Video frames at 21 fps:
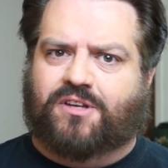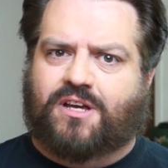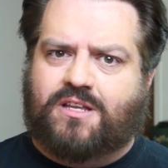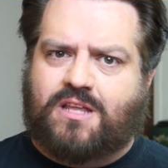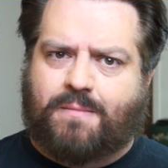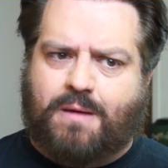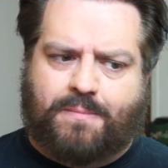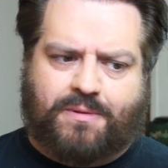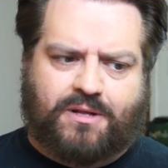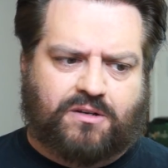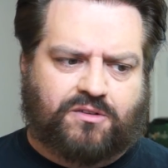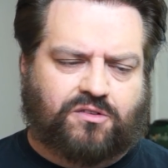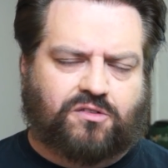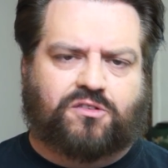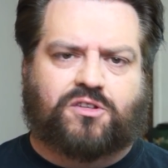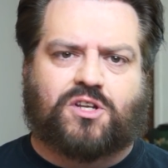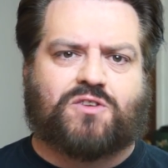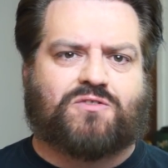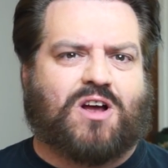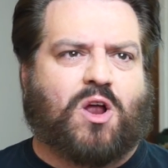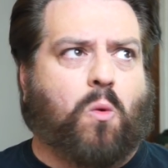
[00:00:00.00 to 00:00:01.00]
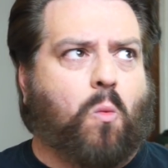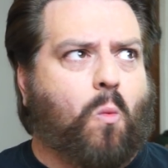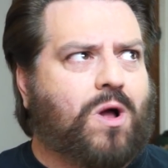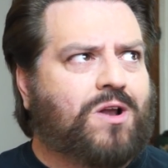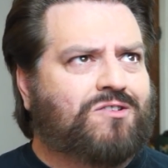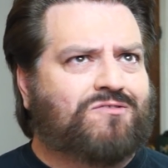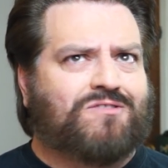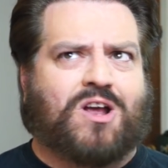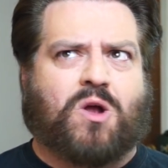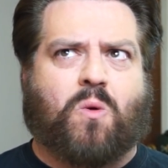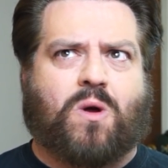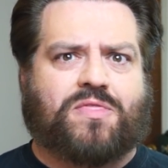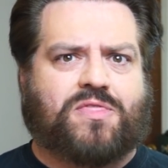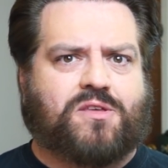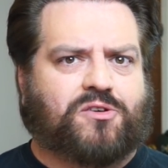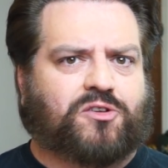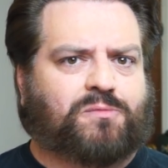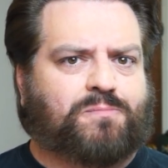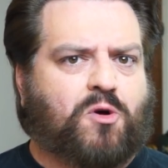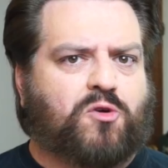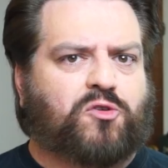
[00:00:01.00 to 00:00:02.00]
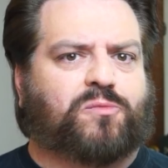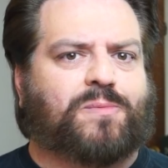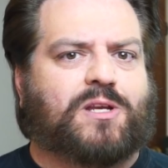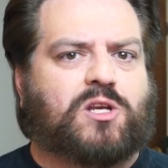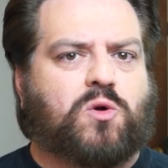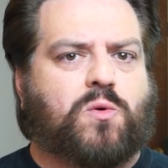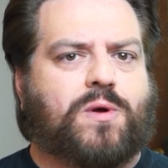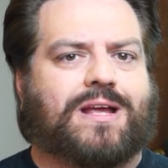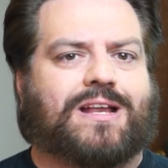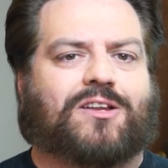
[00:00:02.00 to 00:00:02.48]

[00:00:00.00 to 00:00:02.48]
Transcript: Anytime my players are sitting around wondering what they're supposed to be doing,